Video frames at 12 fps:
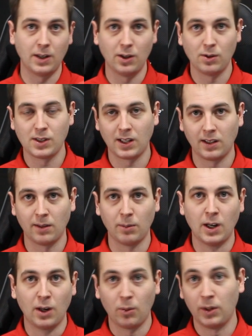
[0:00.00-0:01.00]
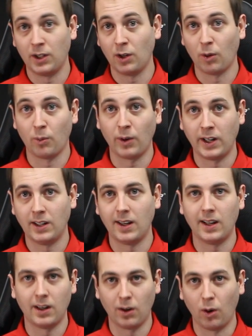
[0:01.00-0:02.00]
to be using them with your
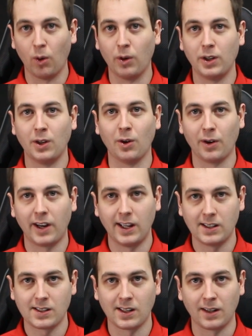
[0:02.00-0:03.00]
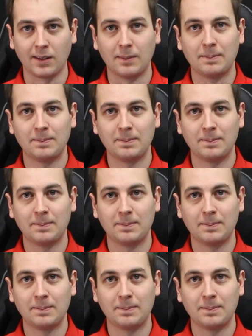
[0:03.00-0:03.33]
radiator or your heatsink.